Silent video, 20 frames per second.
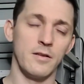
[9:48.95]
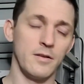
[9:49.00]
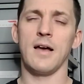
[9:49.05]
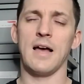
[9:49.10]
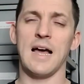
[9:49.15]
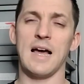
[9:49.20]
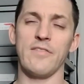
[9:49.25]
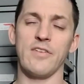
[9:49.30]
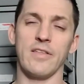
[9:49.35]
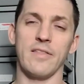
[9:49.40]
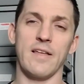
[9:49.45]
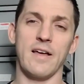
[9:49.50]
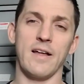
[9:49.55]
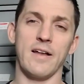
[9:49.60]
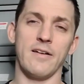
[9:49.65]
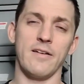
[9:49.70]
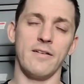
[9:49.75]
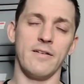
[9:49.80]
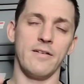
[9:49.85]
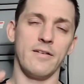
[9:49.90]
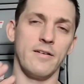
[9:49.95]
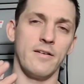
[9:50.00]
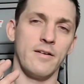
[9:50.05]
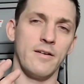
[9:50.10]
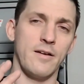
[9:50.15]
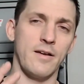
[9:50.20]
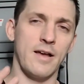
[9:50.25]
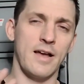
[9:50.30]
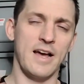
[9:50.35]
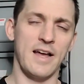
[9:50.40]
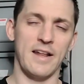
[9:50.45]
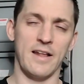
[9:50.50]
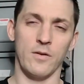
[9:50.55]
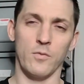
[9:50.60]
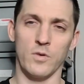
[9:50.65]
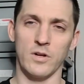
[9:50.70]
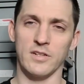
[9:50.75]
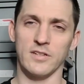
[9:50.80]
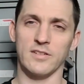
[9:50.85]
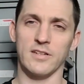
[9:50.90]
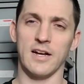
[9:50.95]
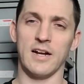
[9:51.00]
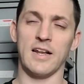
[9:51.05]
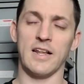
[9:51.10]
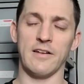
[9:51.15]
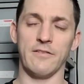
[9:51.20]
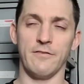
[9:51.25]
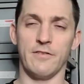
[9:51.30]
Having that Het on one side and